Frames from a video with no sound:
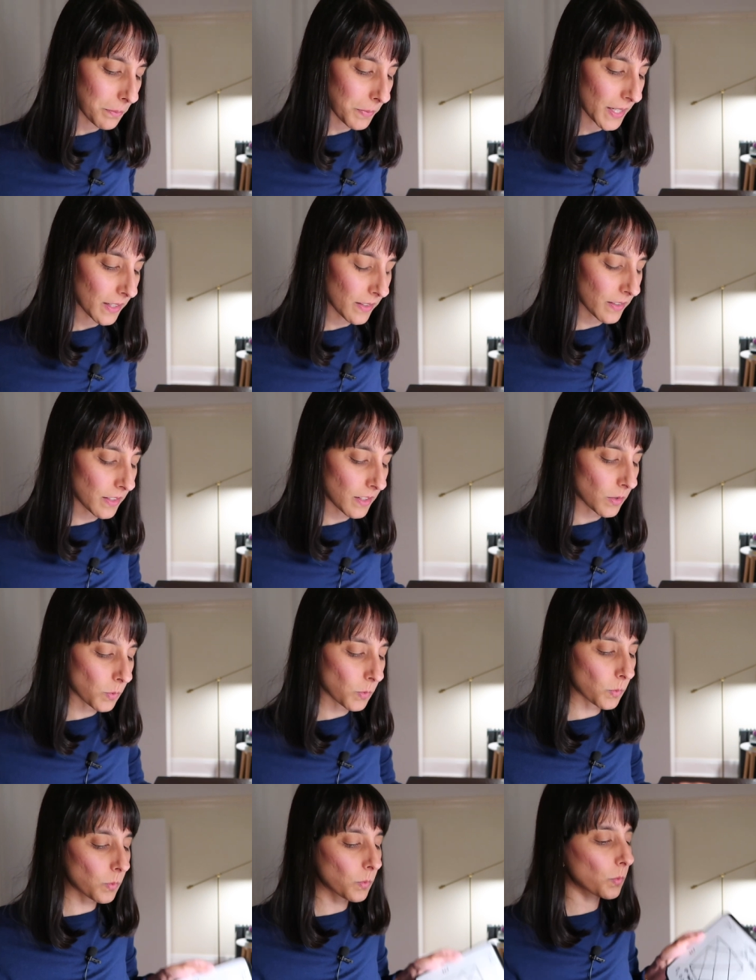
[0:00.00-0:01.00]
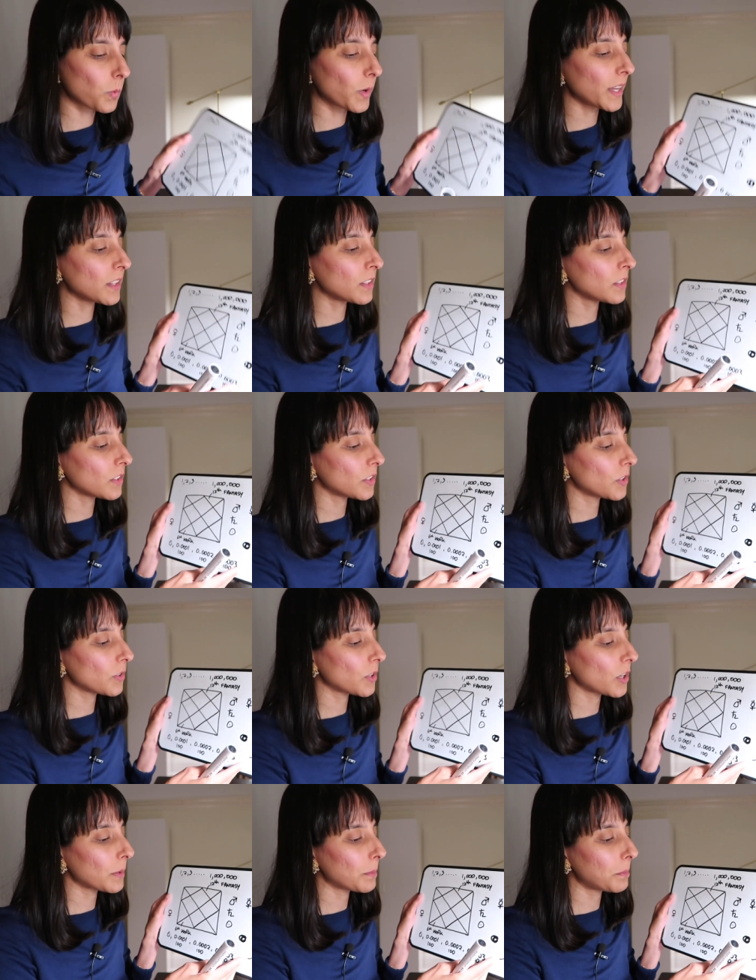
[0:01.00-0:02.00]
about when
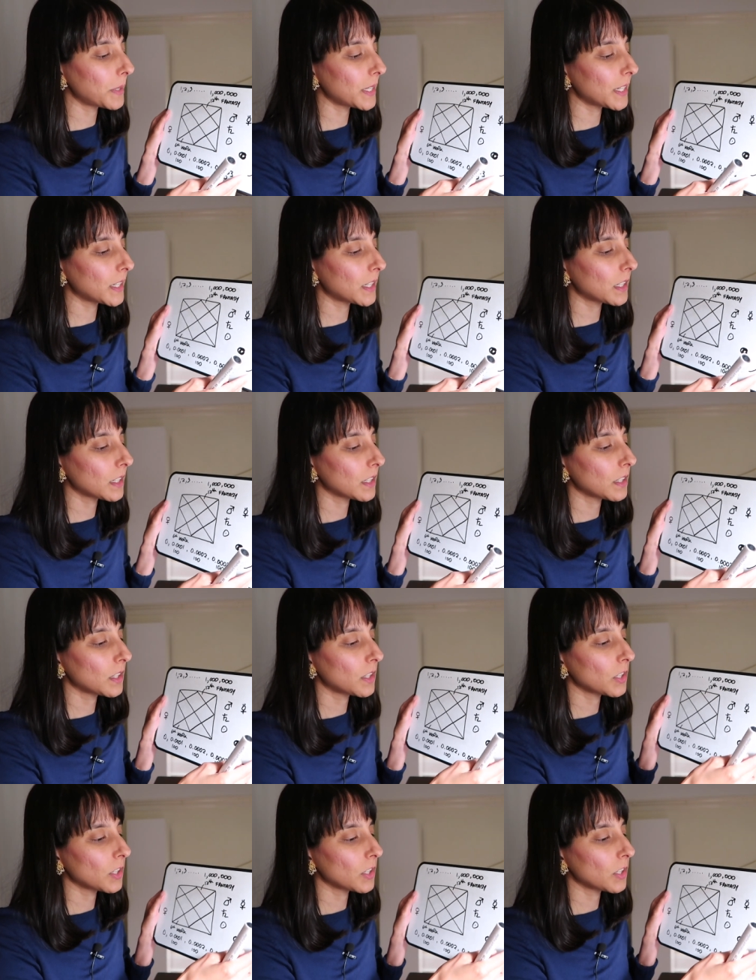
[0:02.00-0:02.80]
you're on a big